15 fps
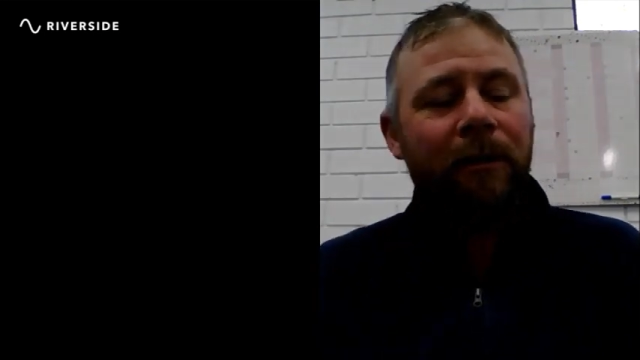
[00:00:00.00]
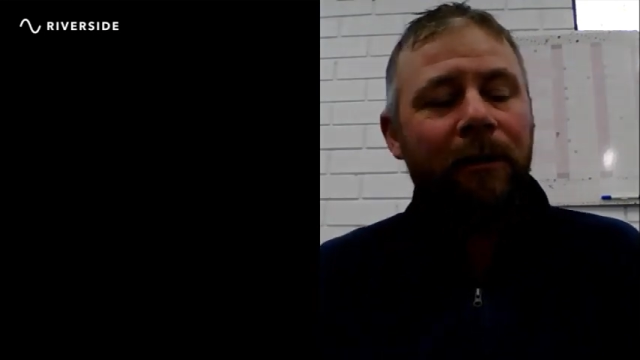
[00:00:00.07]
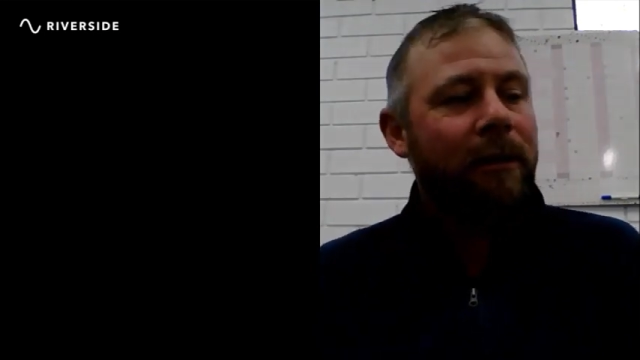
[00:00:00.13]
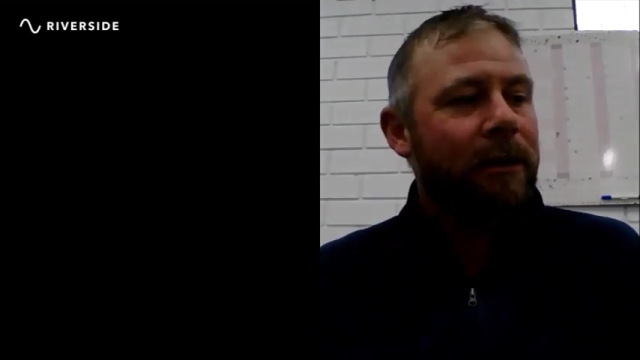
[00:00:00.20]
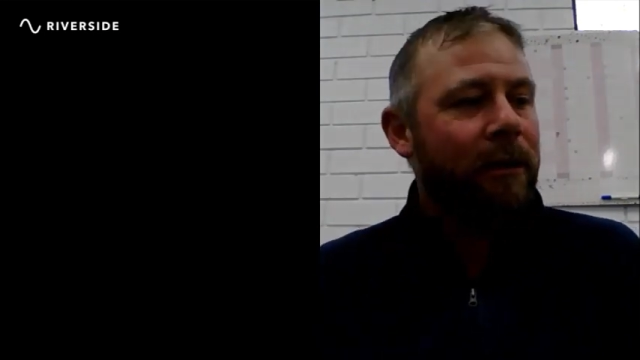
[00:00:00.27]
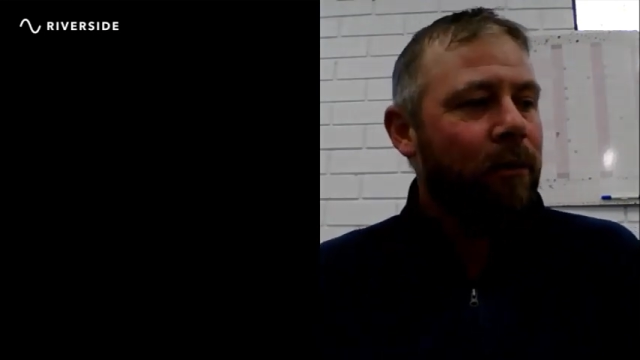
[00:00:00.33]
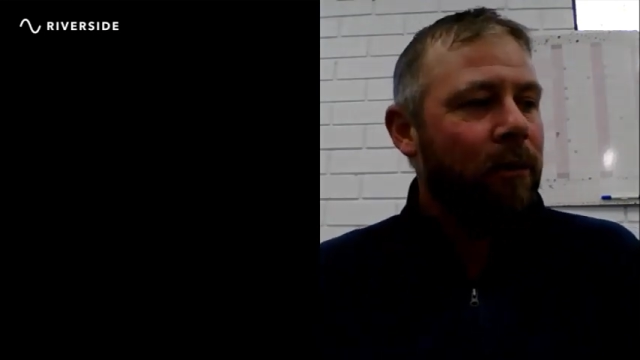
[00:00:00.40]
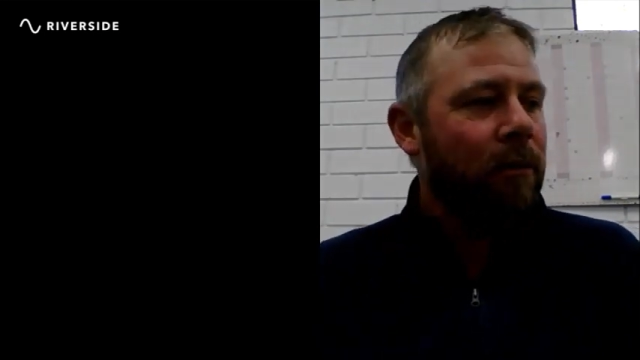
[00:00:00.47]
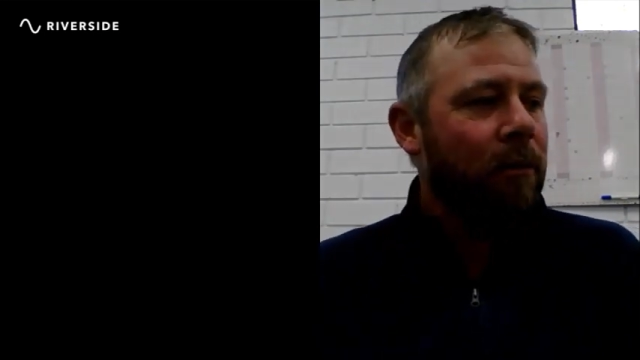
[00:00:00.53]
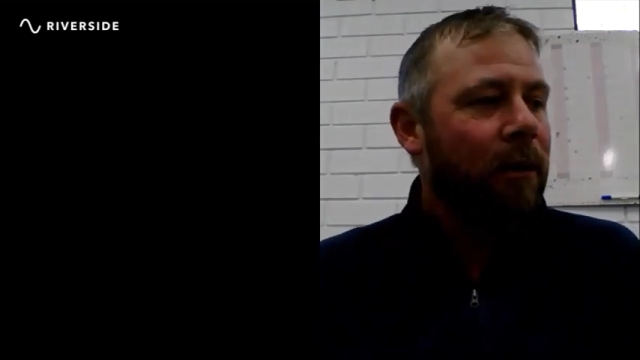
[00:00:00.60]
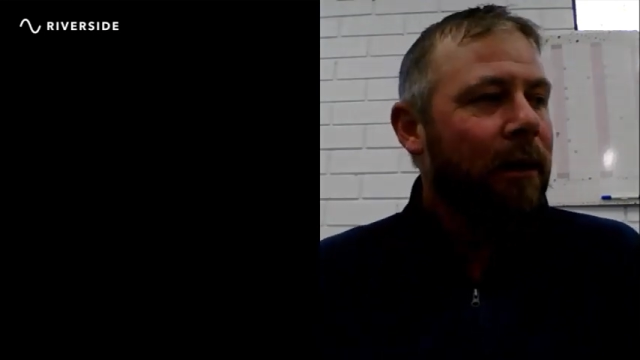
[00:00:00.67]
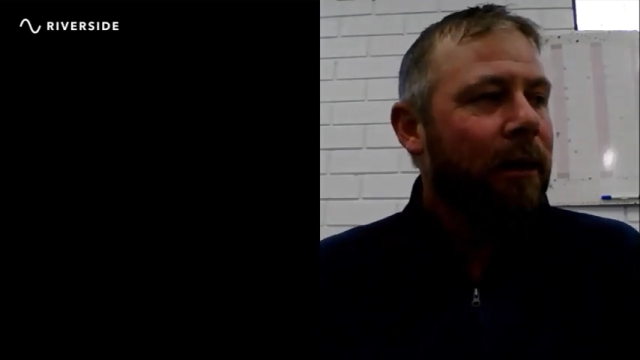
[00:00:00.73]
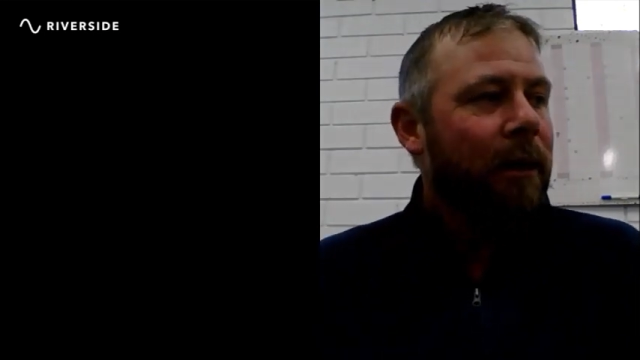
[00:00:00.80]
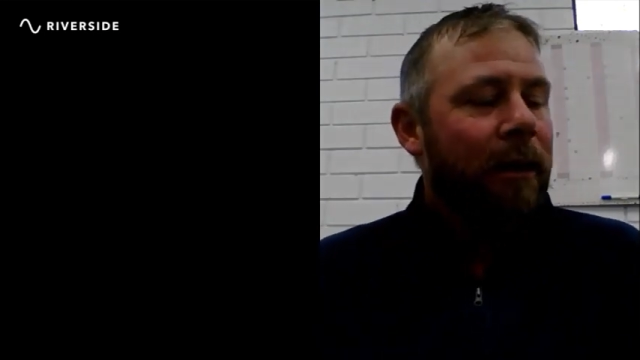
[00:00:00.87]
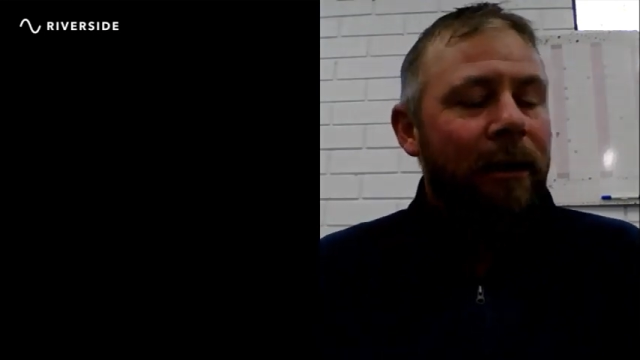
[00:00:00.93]
And I said, well,
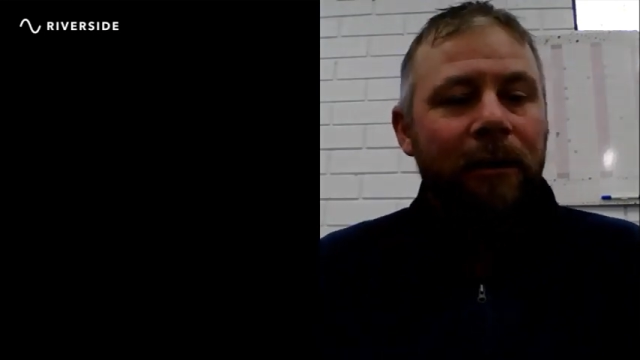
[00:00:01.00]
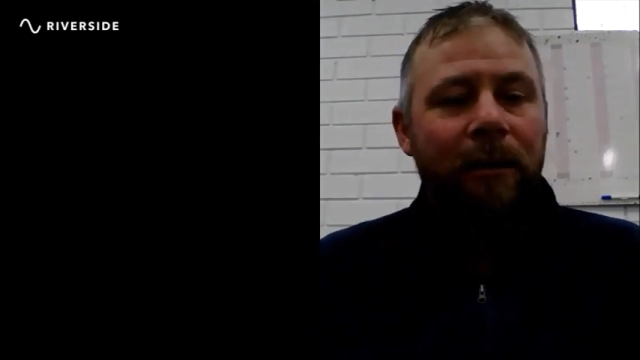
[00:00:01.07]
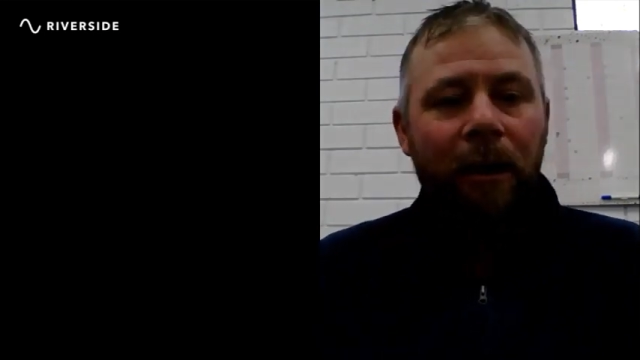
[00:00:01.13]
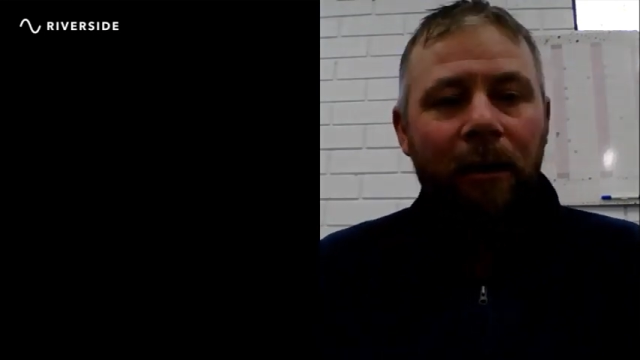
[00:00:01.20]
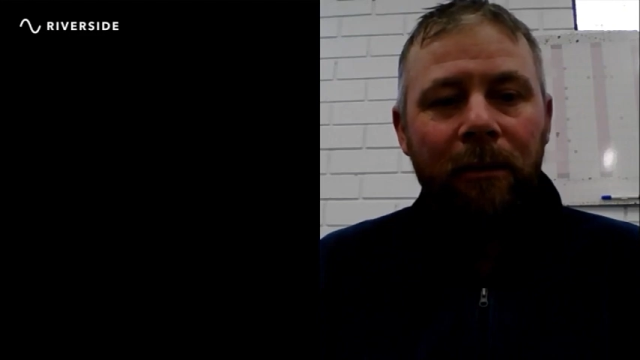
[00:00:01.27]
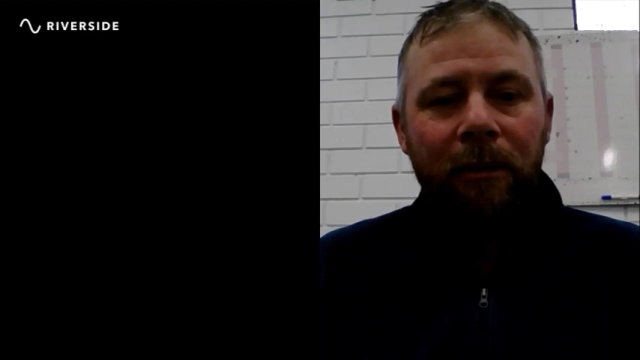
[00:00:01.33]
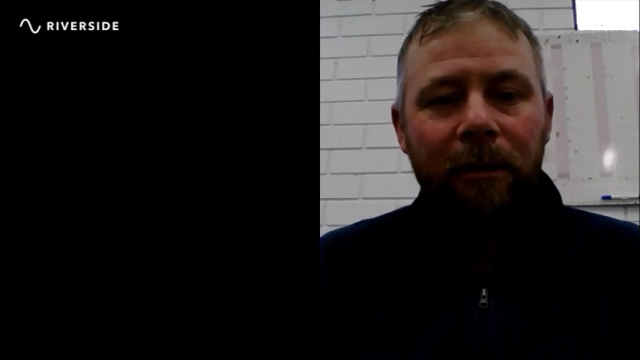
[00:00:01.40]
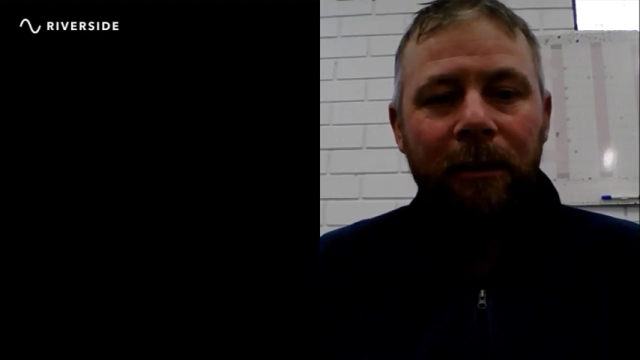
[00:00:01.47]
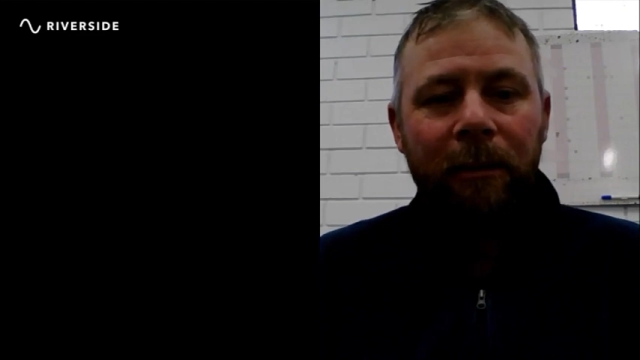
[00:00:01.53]
don't